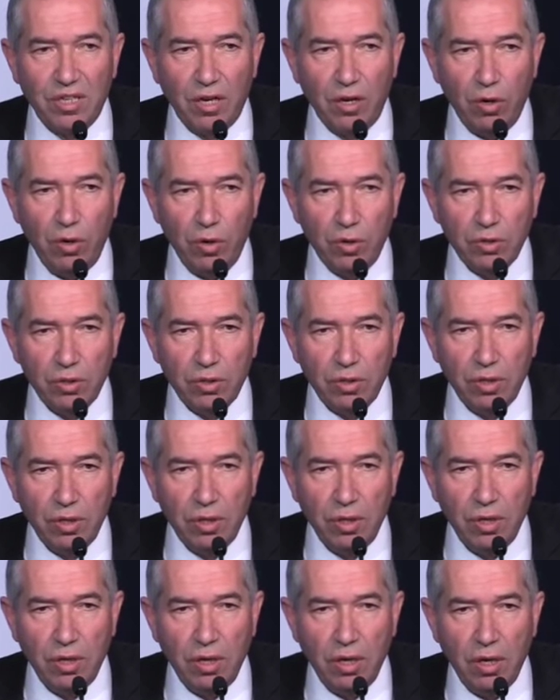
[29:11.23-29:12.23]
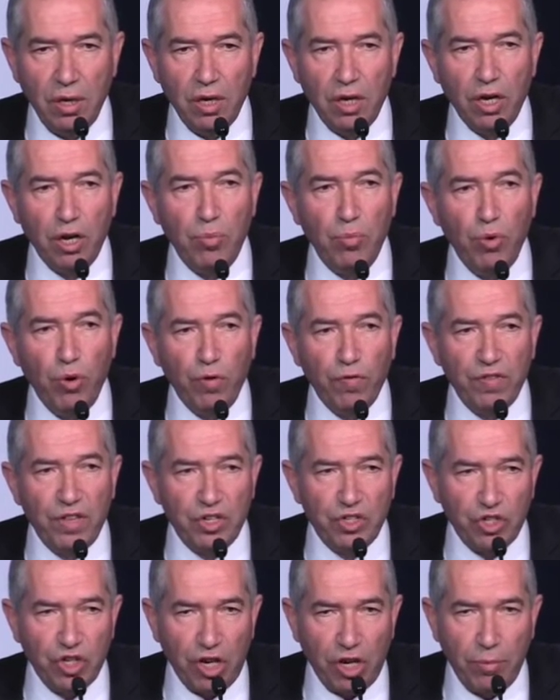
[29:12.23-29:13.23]
closed, remove
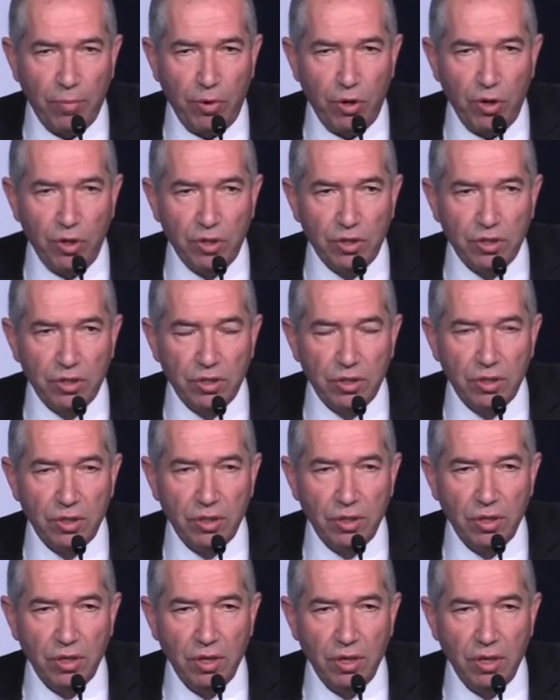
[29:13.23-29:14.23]
the checkpoints,